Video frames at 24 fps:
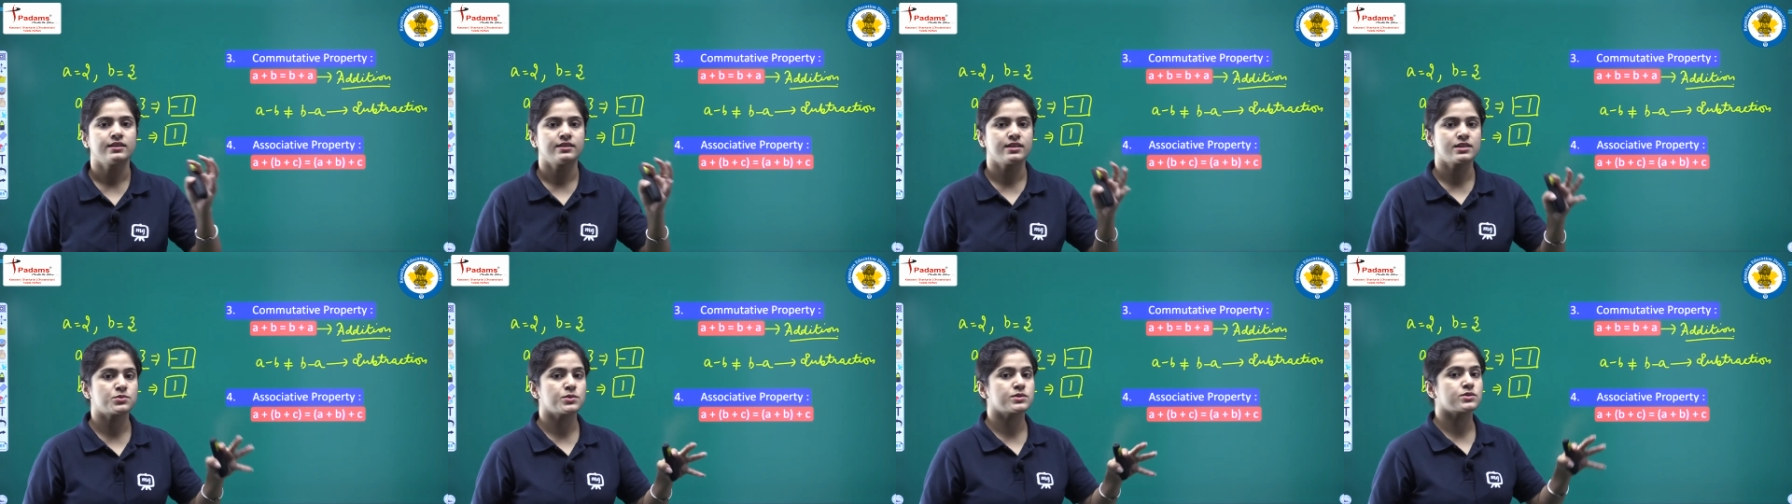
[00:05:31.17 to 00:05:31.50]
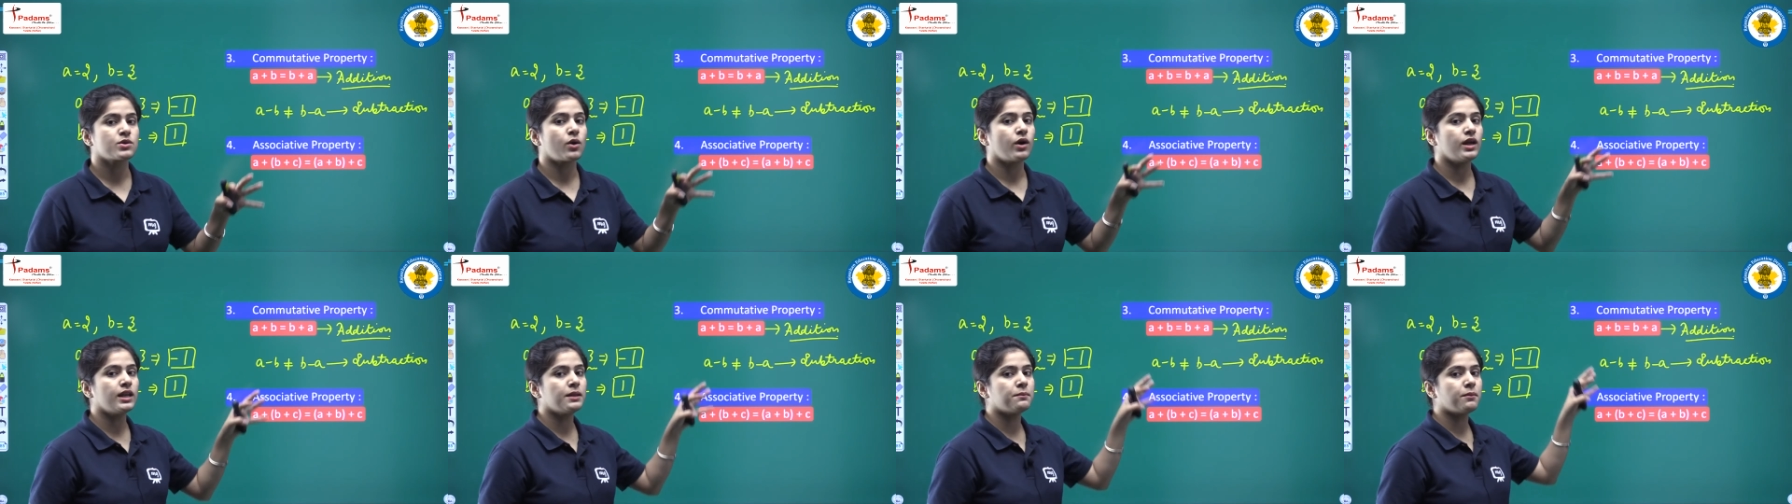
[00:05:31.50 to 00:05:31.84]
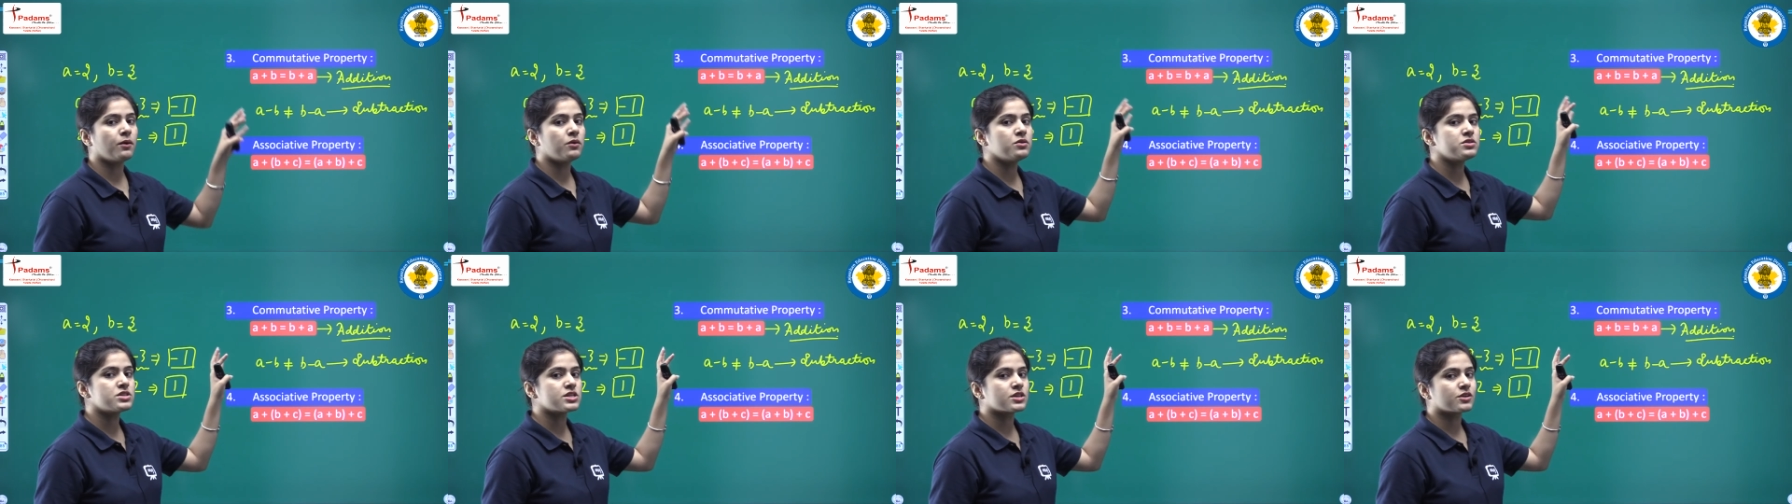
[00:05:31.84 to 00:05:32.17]
This was all
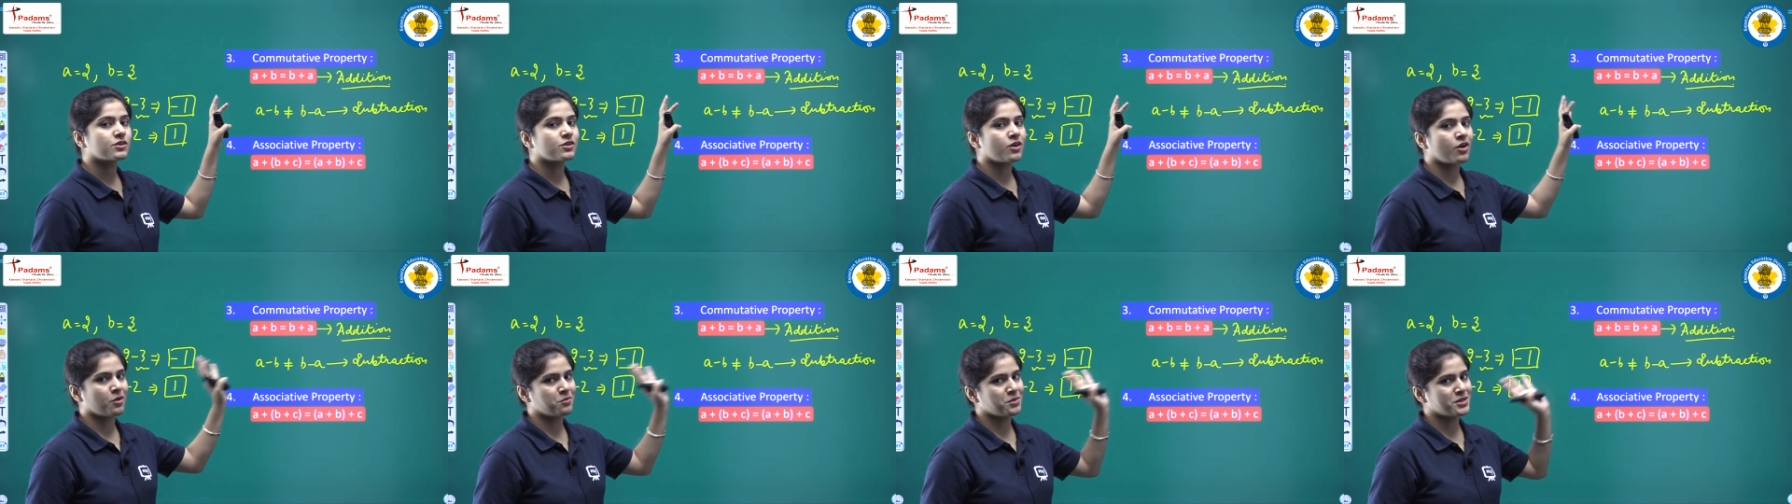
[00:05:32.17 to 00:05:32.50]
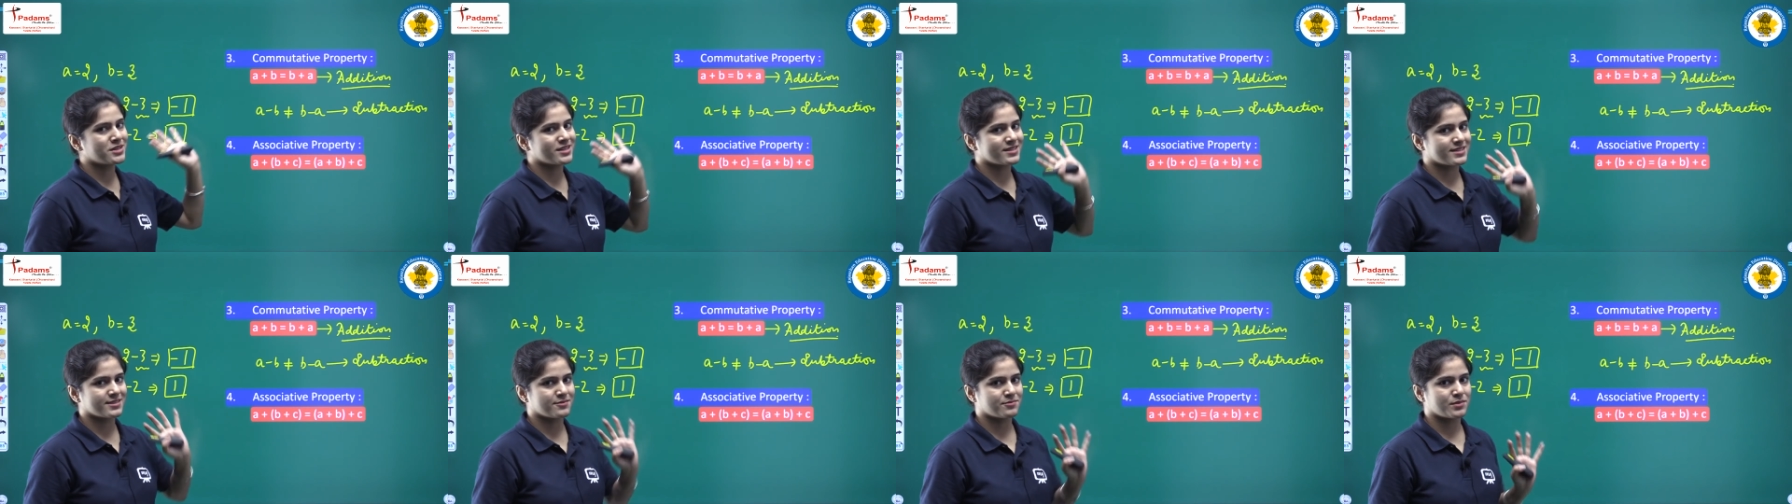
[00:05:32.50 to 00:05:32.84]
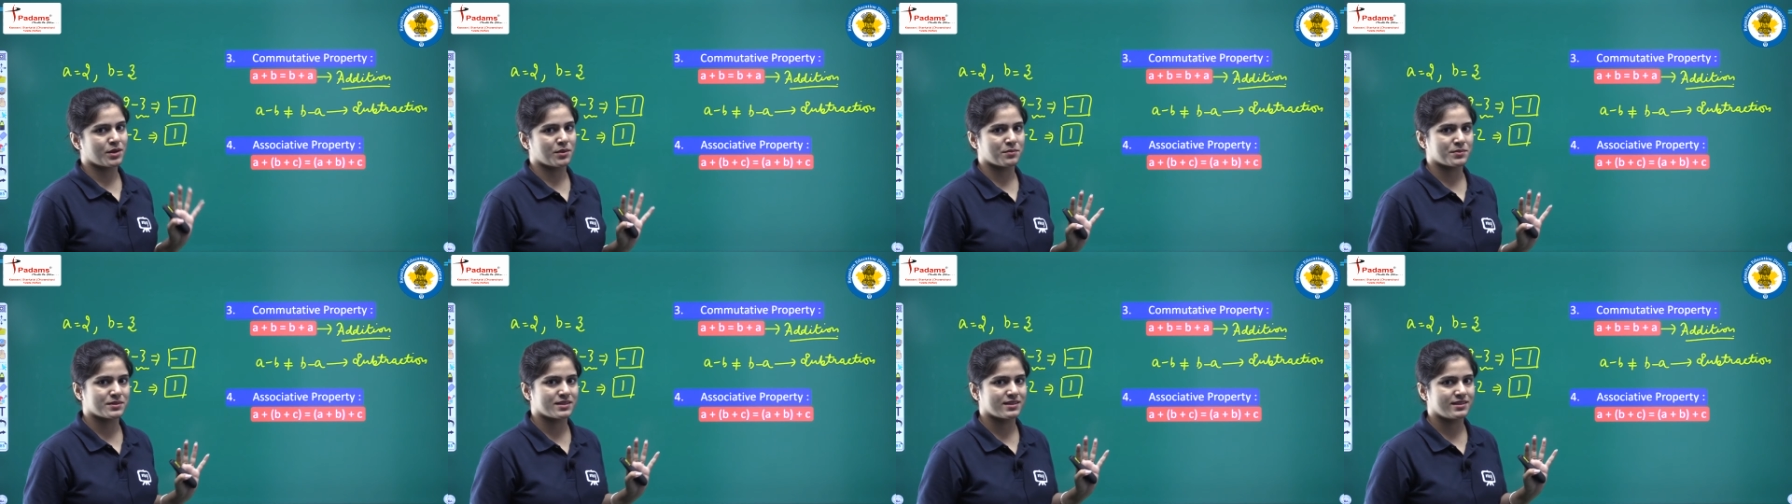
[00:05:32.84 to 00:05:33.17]
about commutative
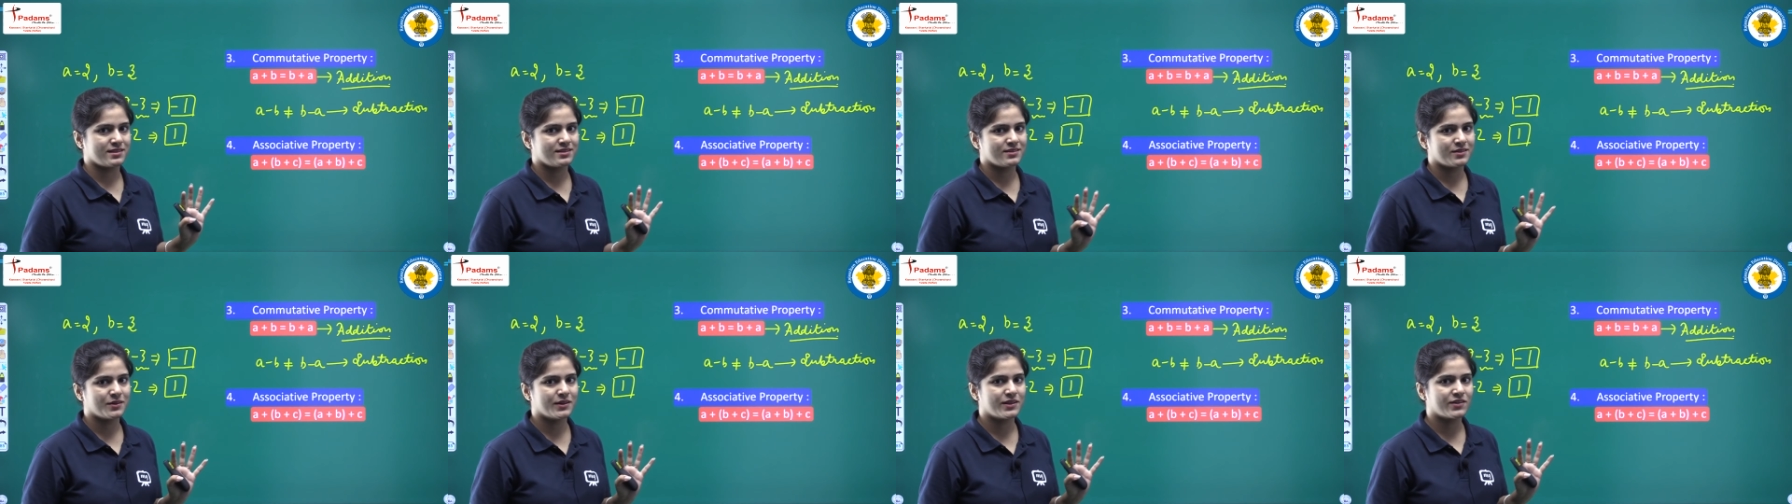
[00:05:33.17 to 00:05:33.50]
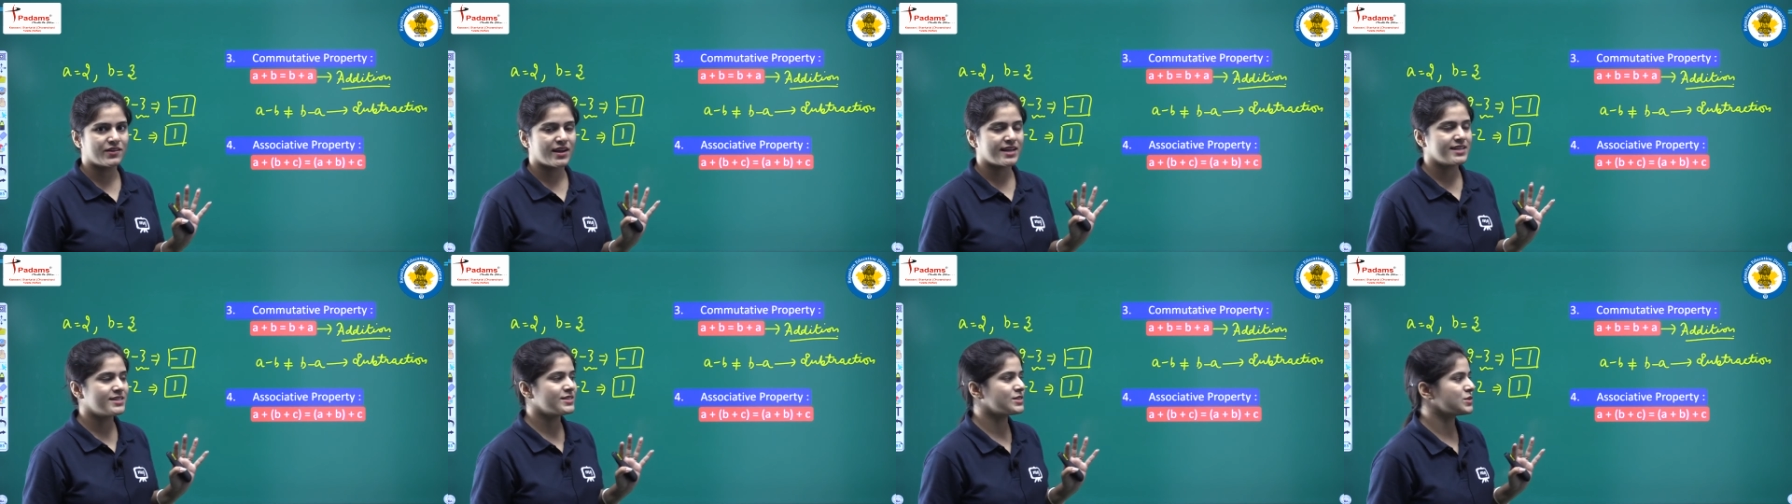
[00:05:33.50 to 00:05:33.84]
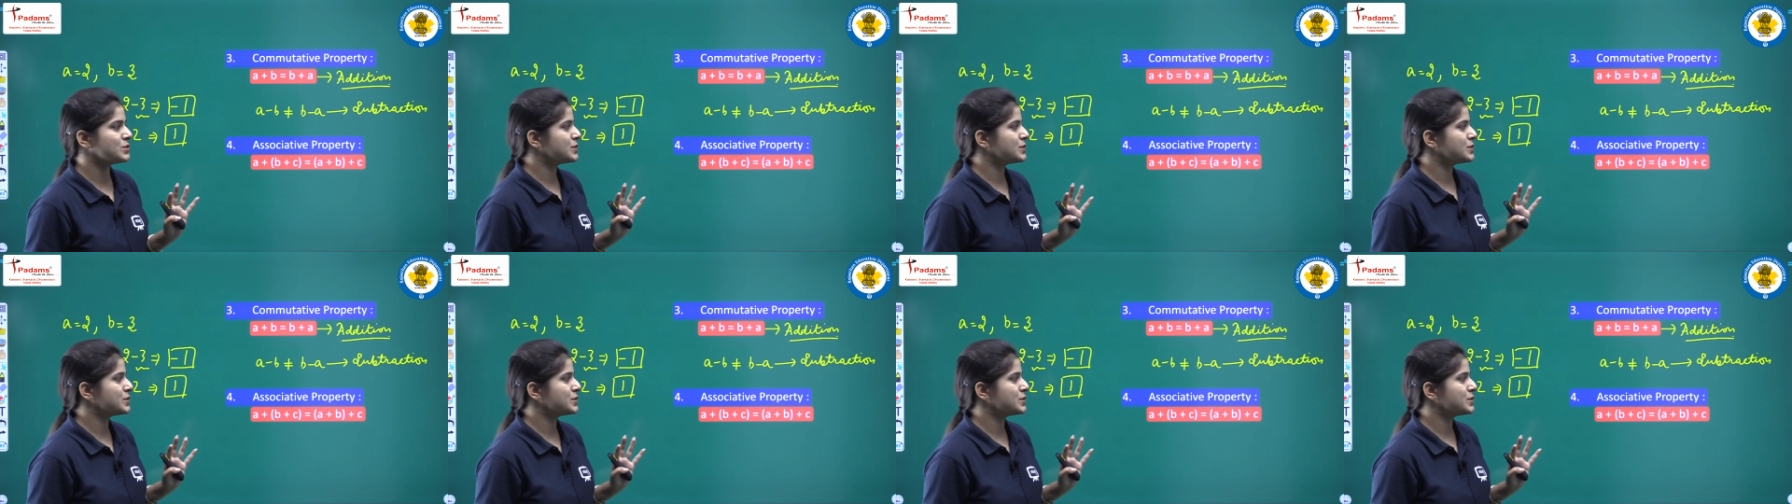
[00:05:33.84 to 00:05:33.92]
property, alright